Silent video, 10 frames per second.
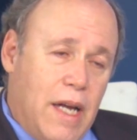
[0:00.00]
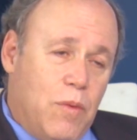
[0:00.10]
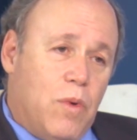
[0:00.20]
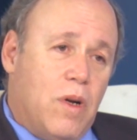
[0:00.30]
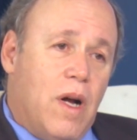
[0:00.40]

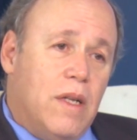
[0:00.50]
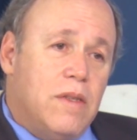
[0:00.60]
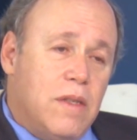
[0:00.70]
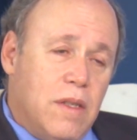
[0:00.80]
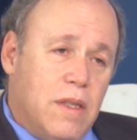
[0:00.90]
and were
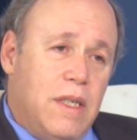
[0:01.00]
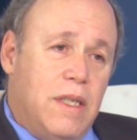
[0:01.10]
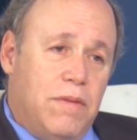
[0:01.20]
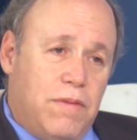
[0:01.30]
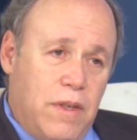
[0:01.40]
constantly
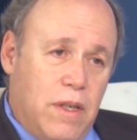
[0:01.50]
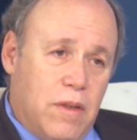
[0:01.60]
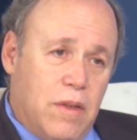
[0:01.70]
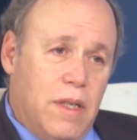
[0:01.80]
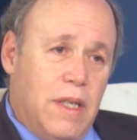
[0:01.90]
in
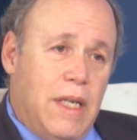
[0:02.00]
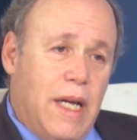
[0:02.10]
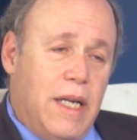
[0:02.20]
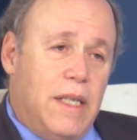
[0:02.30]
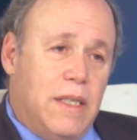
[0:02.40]
fear
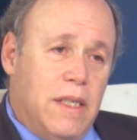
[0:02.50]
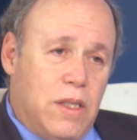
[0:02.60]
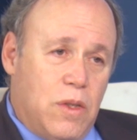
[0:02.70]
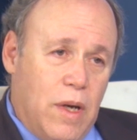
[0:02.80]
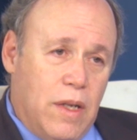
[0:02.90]
and in
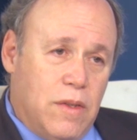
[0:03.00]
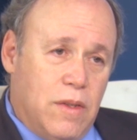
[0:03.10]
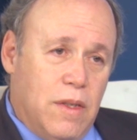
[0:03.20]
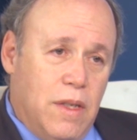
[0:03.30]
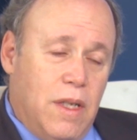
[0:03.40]
distrust.